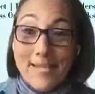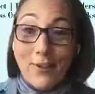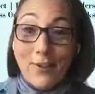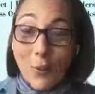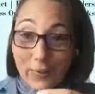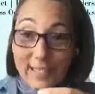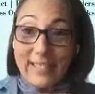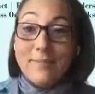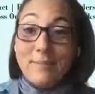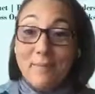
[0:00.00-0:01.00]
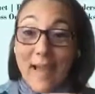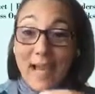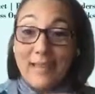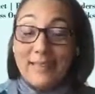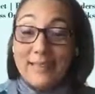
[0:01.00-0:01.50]
So this
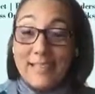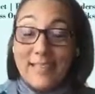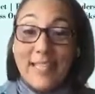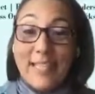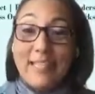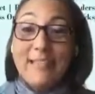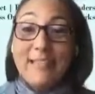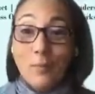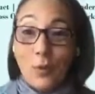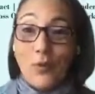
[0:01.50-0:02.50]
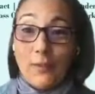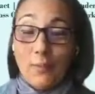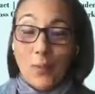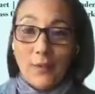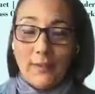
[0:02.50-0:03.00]
balance, I think that is the most
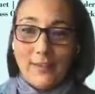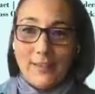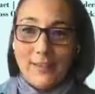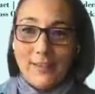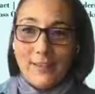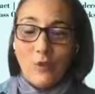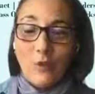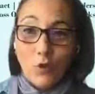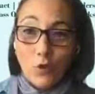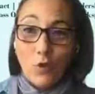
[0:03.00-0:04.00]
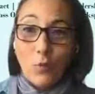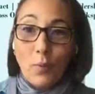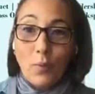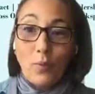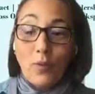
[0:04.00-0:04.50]
important, to do
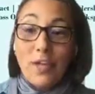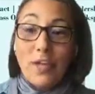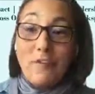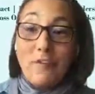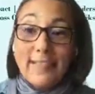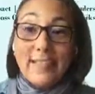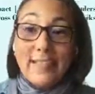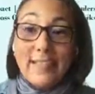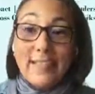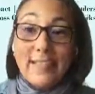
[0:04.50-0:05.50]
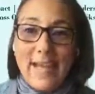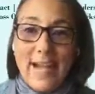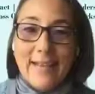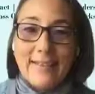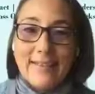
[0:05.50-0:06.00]
both, find new
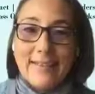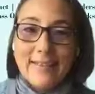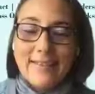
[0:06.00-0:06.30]
KPIs.